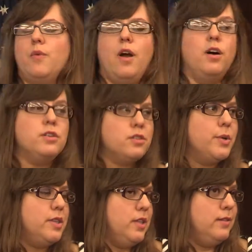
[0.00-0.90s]
also
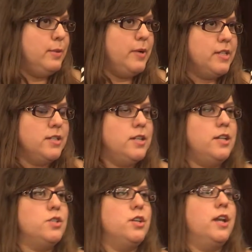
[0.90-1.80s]
at the end of the
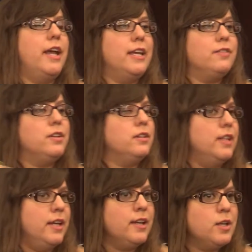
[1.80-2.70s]
presentation, I give a
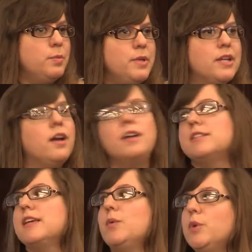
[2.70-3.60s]
link
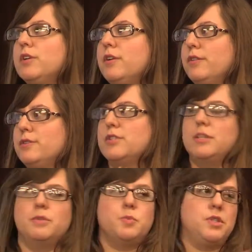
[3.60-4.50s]
because I will go through
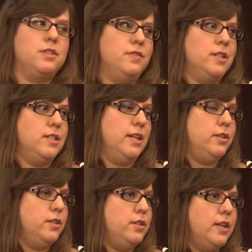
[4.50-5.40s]
some specific
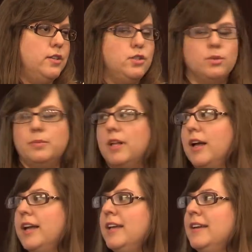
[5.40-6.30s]
standards that do
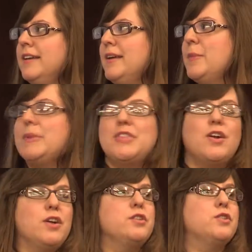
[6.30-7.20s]
apply, but there
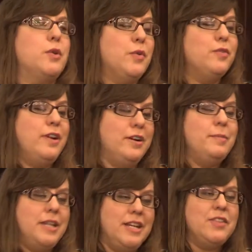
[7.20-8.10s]
are so very
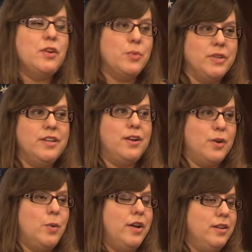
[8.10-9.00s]
many, there really are
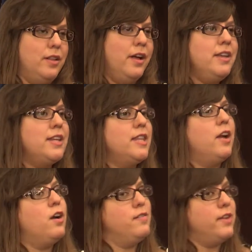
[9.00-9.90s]
quite a lot, and they
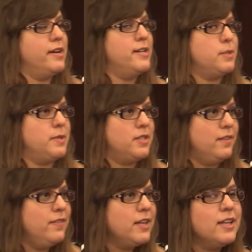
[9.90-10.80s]
are very
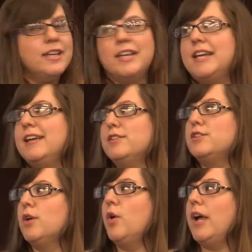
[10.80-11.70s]
specific. And
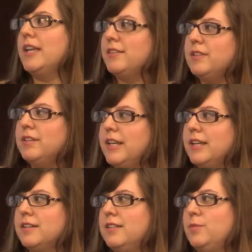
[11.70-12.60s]
so I give a
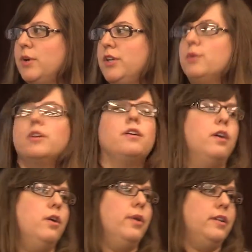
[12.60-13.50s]
link where you can
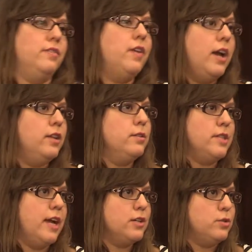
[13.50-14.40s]
go and find those
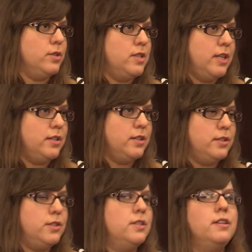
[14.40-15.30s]
actual
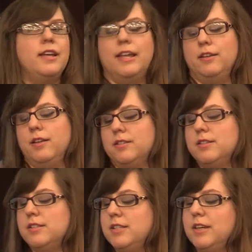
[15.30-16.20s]
standards and
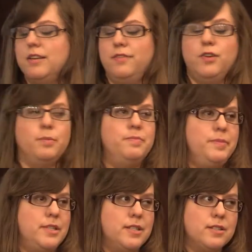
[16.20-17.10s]
to see if your
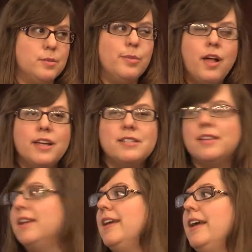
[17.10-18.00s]
business complies,
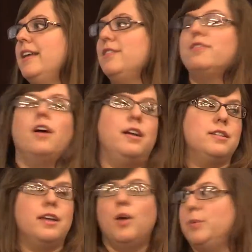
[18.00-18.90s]
and if not,
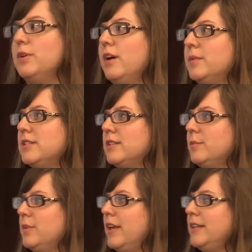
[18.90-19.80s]
to help you come into
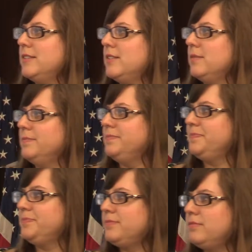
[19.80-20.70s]
compliance.
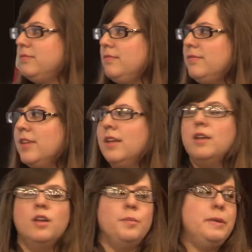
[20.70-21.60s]

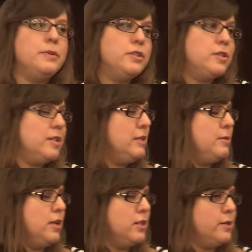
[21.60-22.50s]
People do
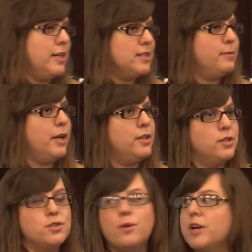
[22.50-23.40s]
sometimes also ask about
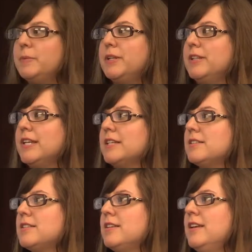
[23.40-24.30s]
historic
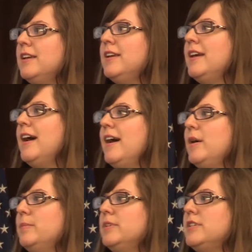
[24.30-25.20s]
buildings.
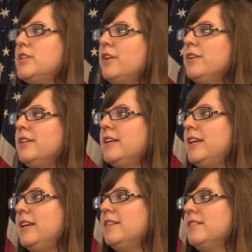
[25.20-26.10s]

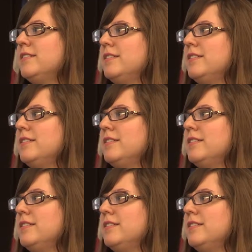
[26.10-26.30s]
Generally,